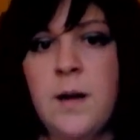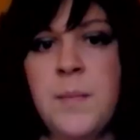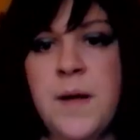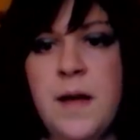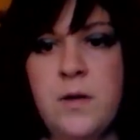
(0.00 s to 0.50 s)
up
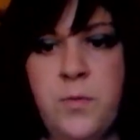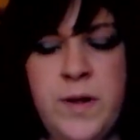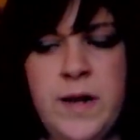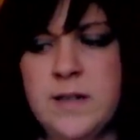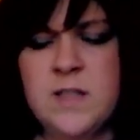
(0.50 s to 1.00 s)
and
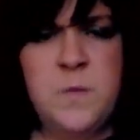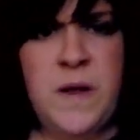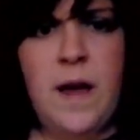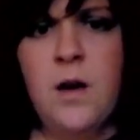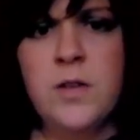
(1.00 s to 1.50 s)
we need to
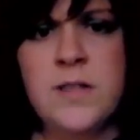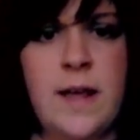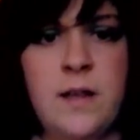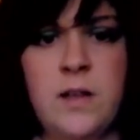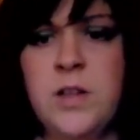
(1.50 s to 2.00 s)
speak out,
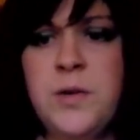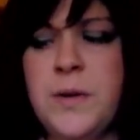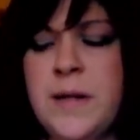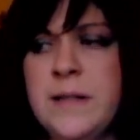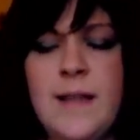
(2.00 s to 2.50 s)
saying, you know
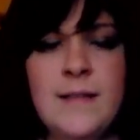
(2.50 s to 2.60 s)
what,